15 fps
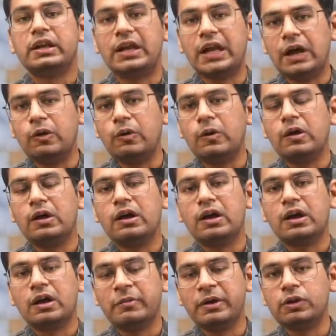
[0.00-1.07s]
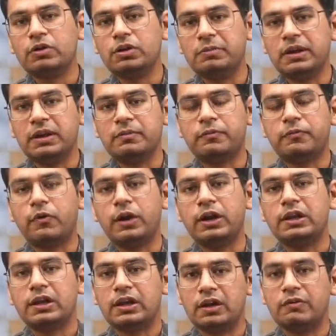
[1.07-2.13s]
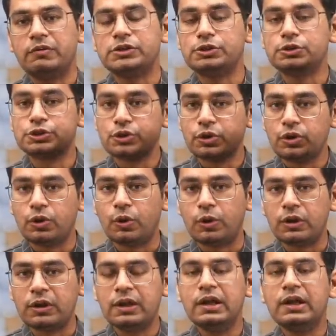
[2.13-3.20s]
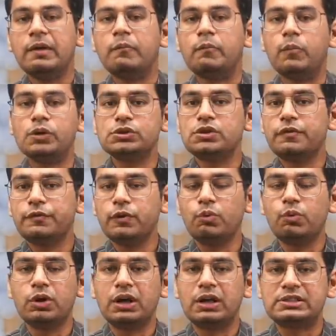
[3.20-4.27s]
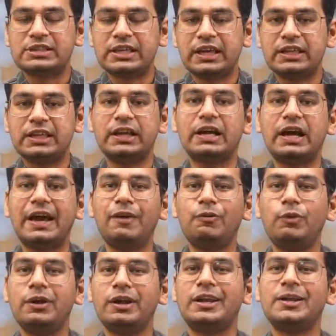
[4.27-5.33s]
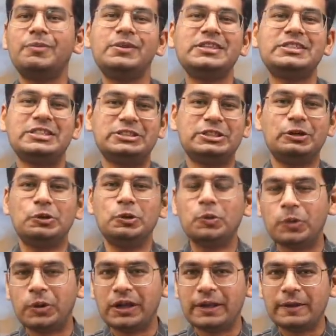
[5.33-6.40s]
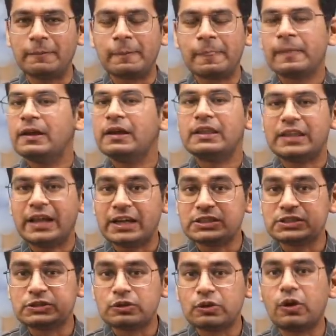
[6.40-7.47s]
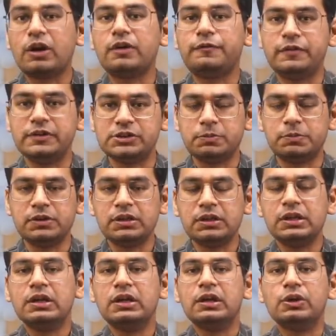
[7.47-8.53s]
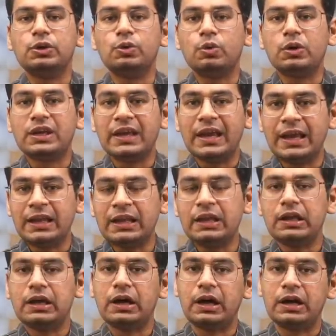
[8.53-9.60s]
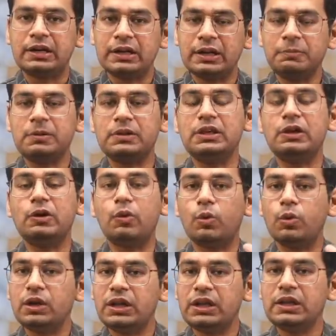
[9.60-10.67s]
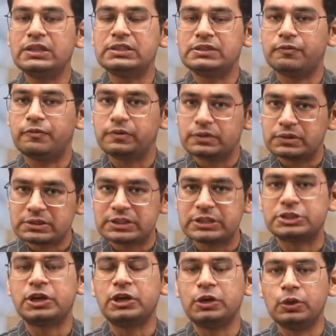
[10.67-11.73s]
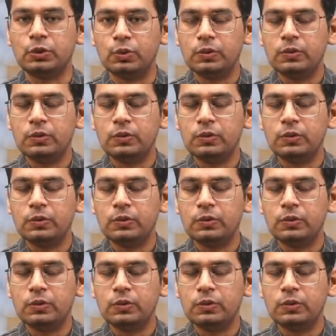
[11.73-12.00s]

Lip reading: Now, coming to the main point here, which you should note, most of you would say that I would attempt the session 2 only. That is not feasible. You can attempt the only session 2,